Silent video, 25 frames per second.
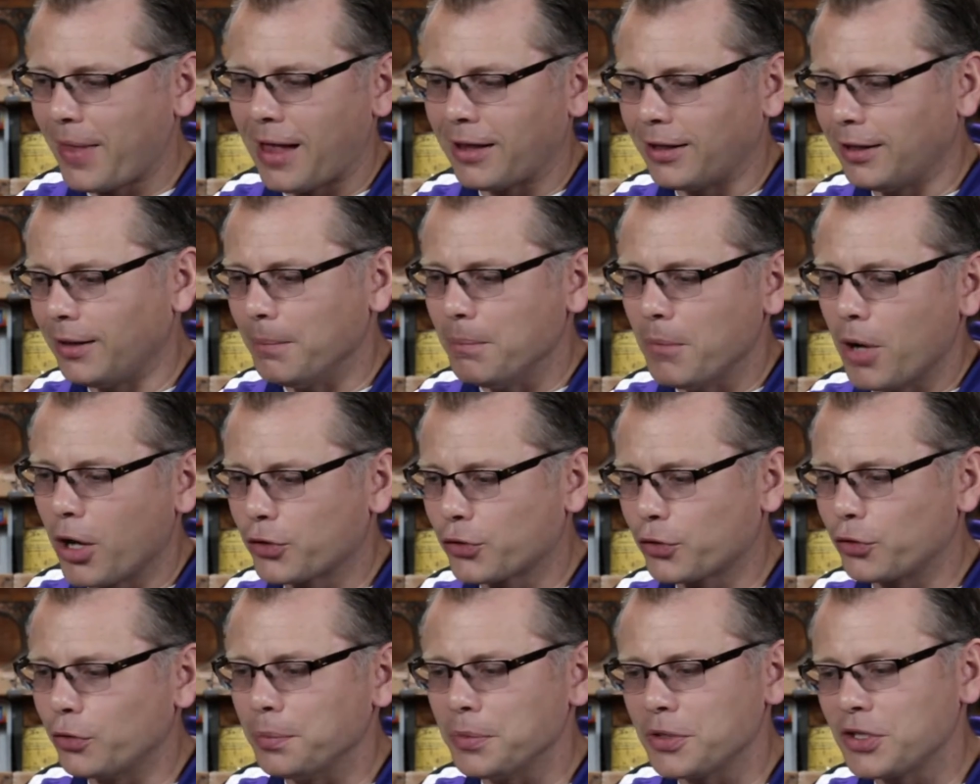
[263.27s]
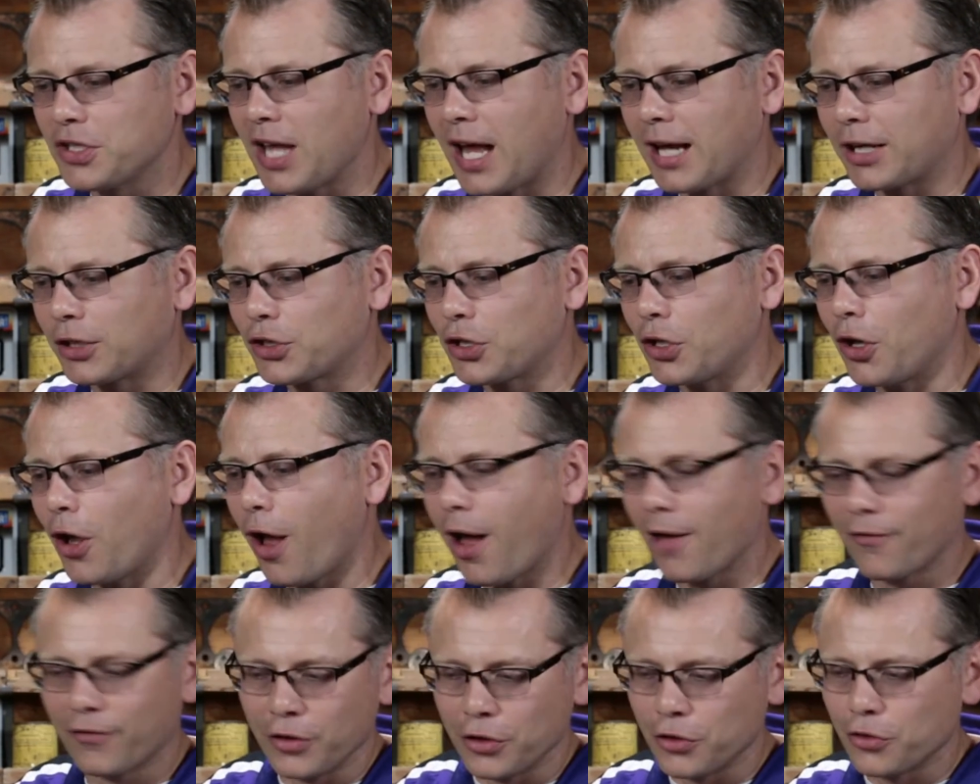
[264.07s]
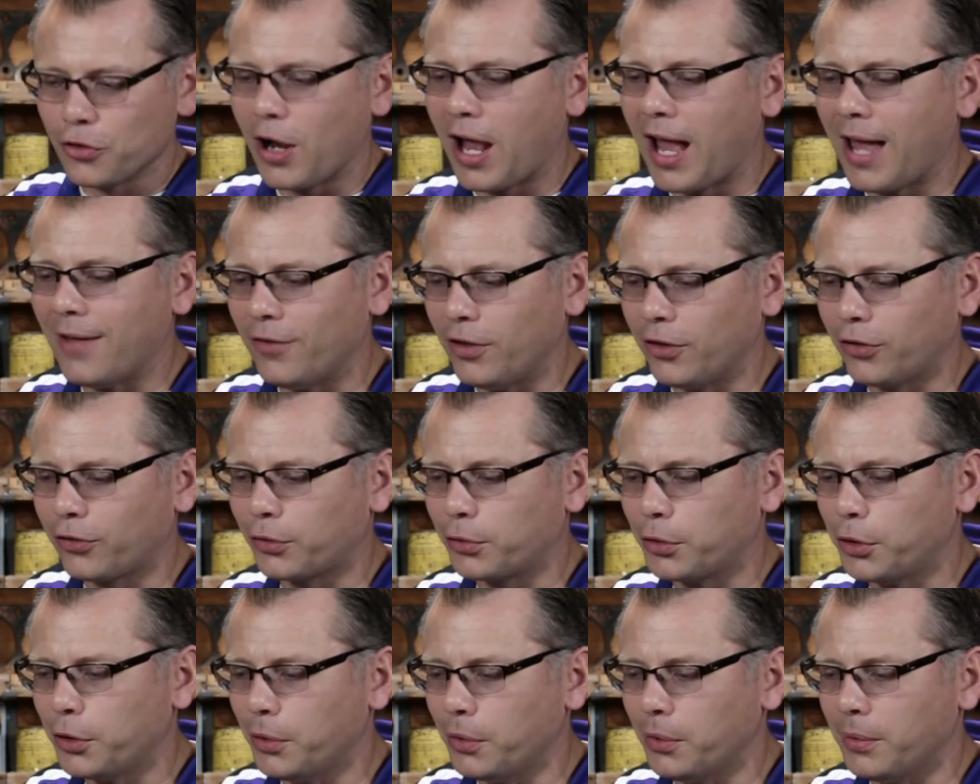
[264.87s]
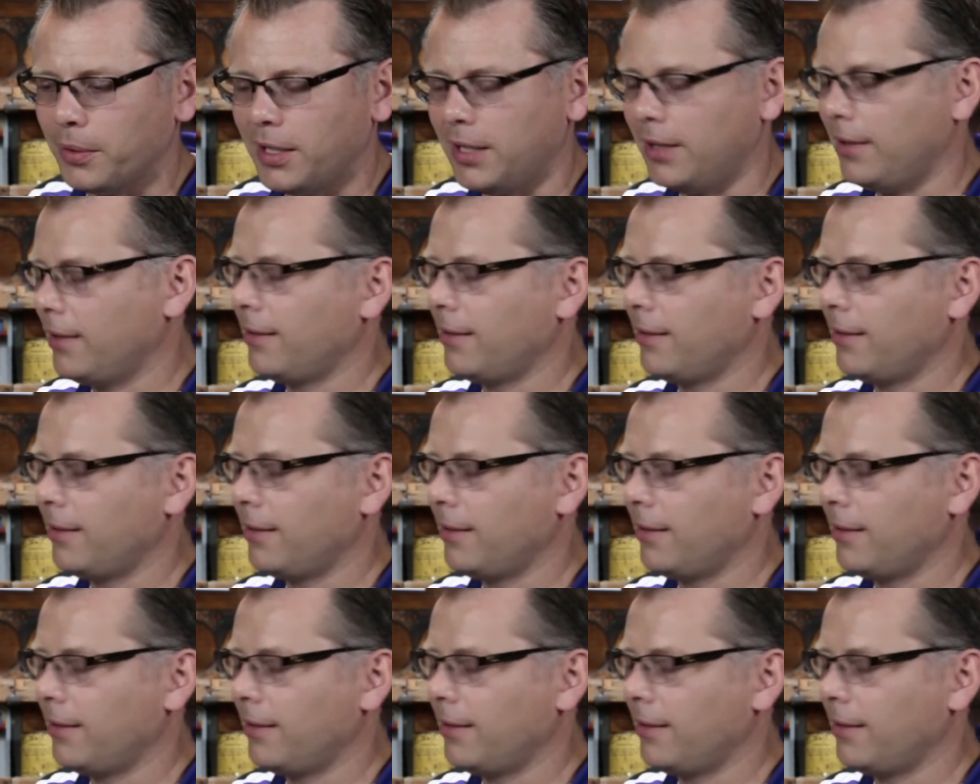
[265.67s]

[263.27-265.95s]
that little mushroom section off and drive it through.